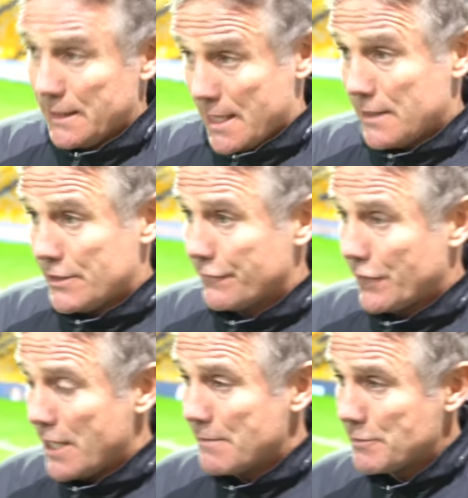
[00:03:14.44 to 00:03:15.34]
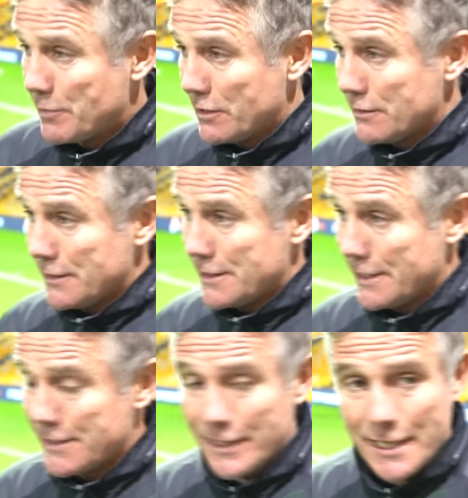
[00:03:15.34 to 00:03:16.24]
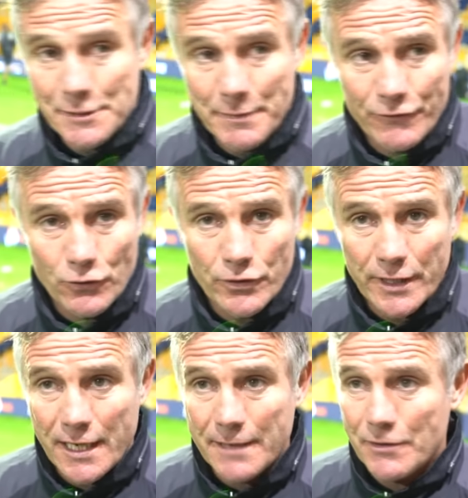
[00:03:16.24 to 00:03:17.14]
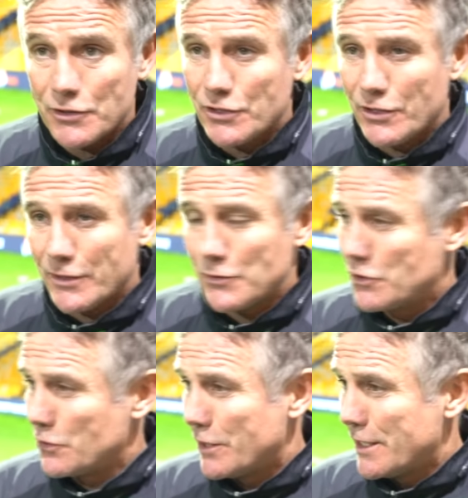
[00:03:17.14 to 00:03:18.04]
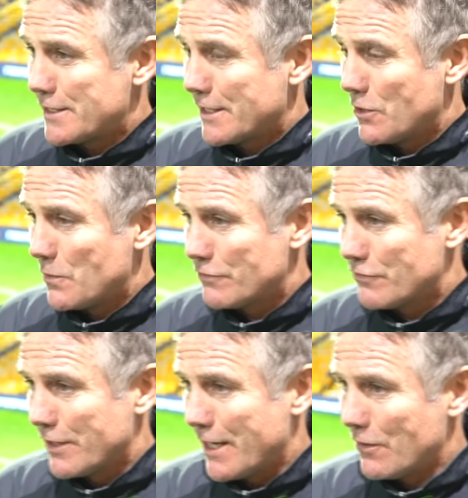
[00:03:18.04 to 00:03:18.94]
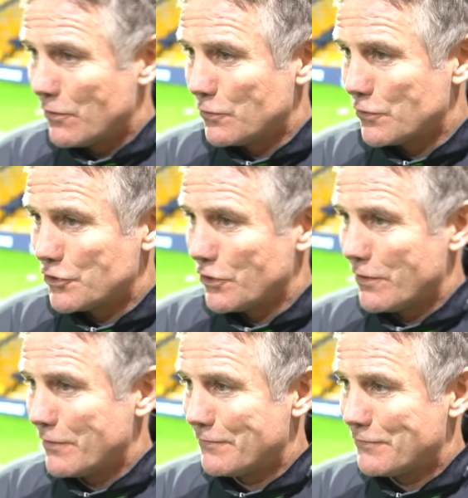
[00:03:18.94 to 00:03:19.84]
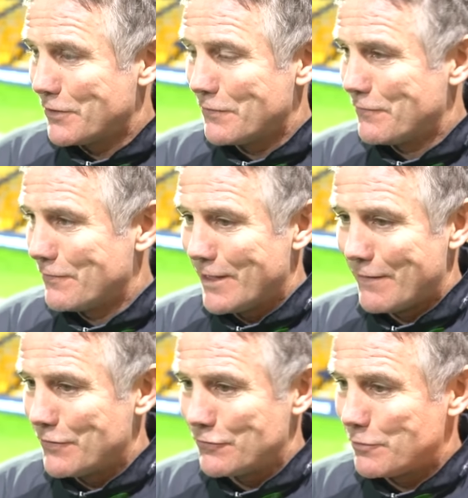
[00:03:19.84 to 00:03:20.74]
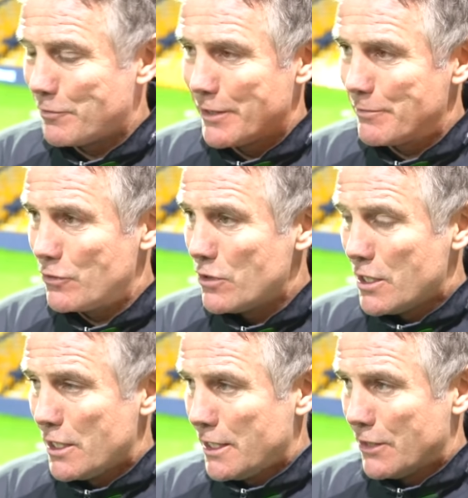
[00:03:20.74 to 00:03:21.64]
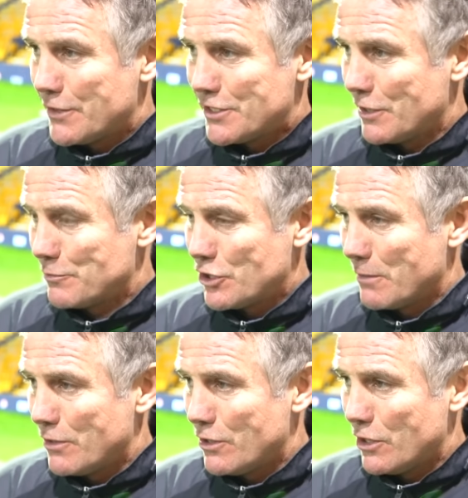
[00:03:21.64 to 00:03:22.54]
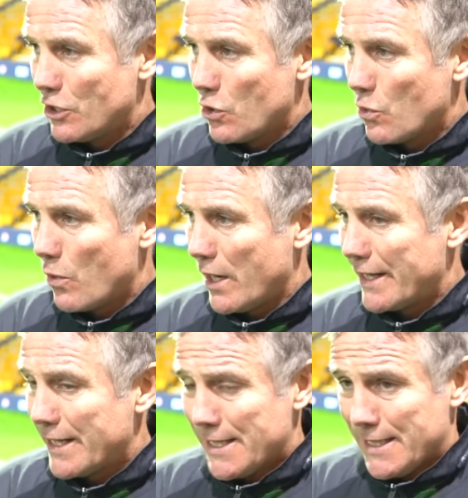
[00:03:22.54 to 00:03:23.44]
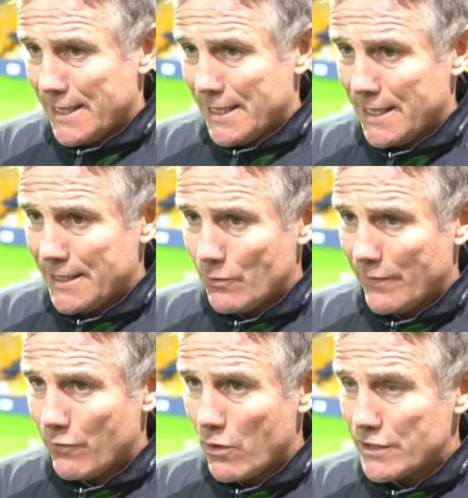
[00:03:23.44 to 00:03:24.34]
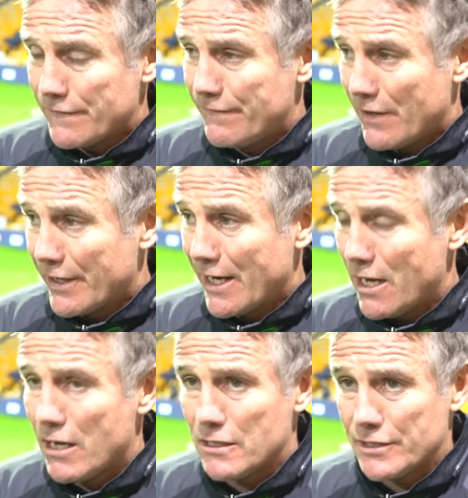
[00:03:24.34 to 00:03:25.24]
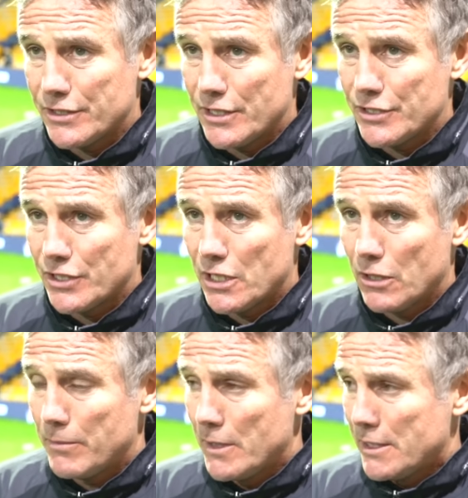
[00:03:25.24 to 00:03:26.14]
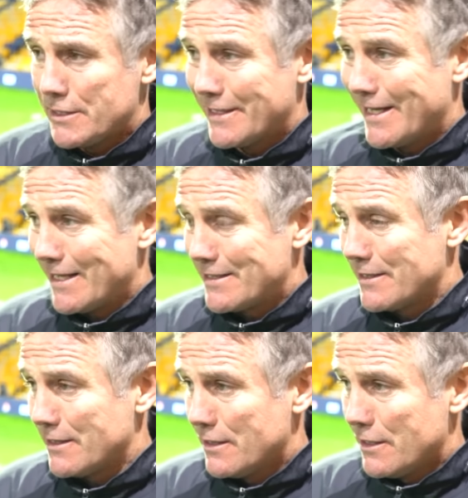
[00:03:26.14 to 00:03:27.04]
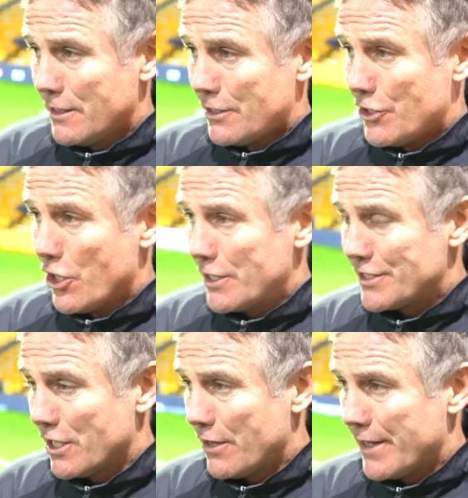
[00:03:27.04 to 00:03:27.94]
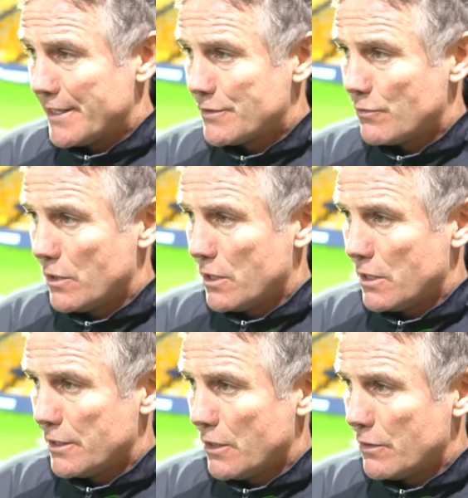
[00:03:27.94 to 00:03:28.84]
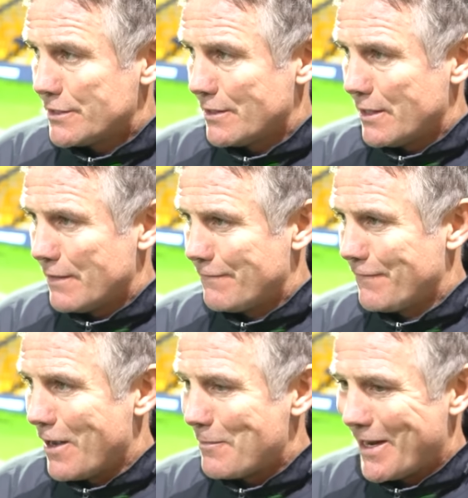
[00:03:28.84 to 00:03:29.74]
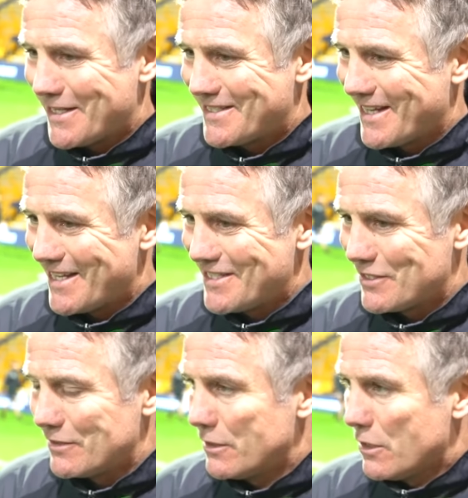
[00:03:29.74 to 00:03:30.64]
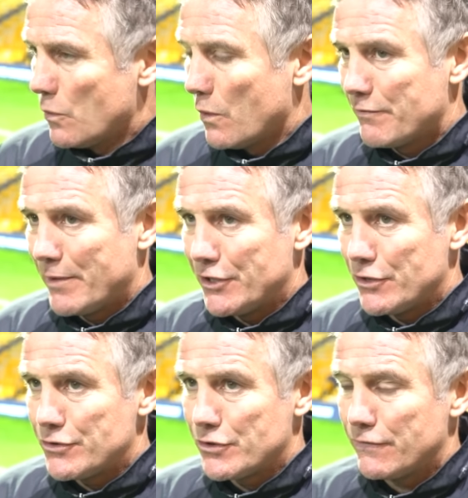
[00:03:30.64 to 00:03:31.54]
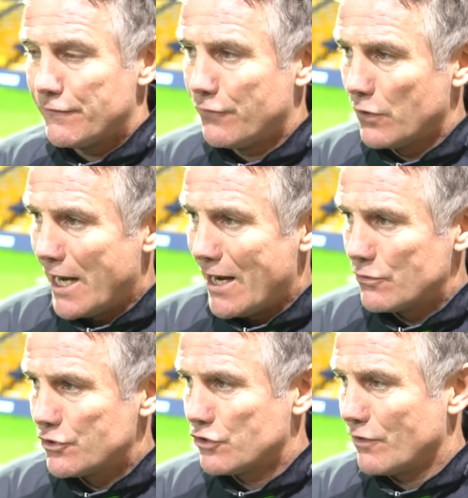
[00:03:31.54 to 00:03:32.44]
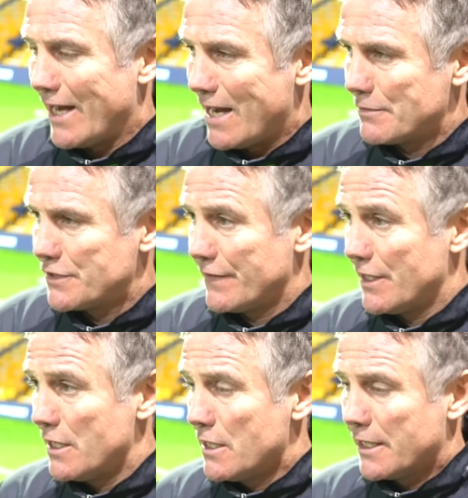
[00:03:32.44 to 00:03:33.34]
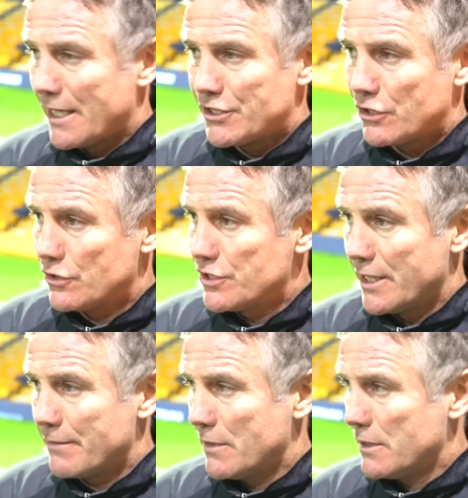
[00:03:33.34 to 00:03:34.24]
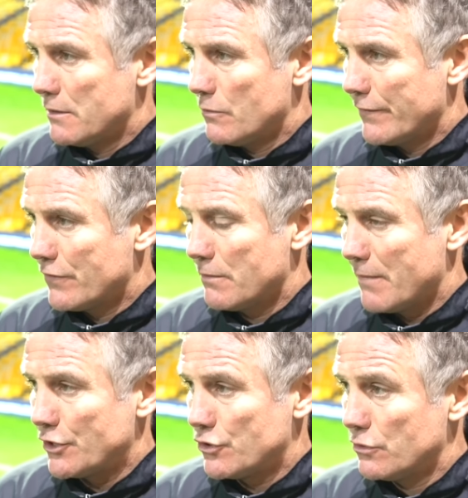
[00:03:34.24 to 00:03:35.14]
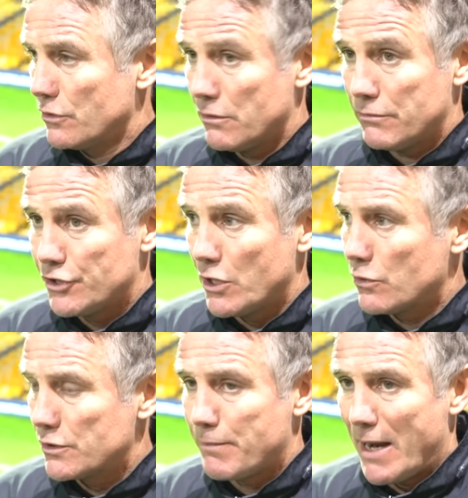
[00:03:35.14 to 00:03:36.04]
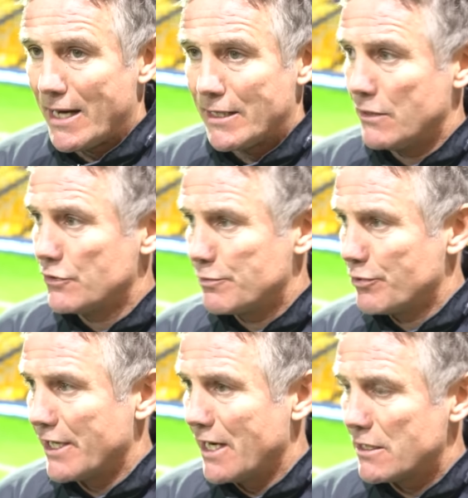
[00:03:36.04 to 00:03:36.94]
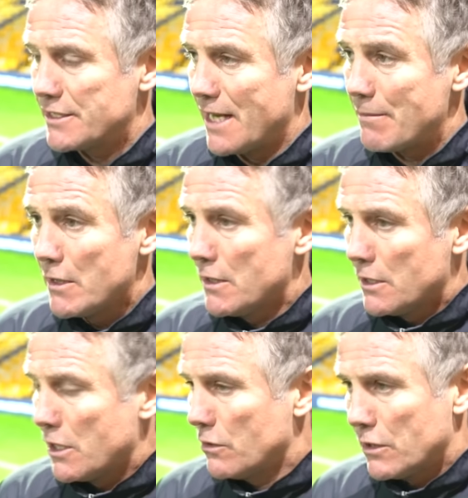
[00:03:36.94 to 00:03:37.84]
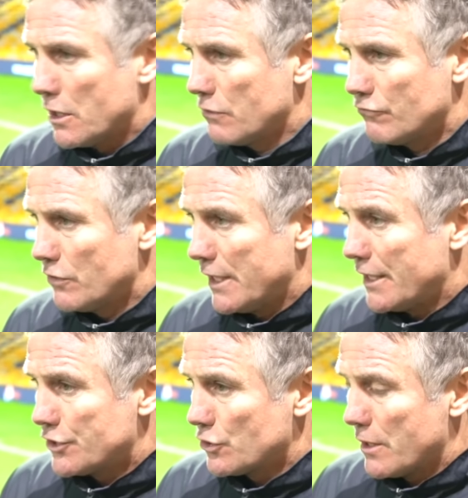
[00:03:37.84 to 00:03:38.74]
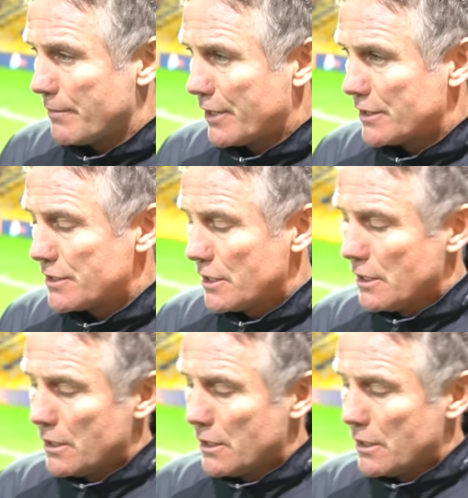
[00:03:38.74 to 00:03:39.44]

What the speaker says: Yeah, tough games, but I said to the lads before the game that, you know, it was 2 years ago we were running out at Aldershot in front of 1,100 people. You know, this club's come a long way, and we've worked very hard as a club to get to nights like this, where, you know, it's a far better stage than what we've been used to. Full house, great atmosphere against a good team, and we've got to make sure that shoulders back, you know, spring in our step, go and really enjoy it, because,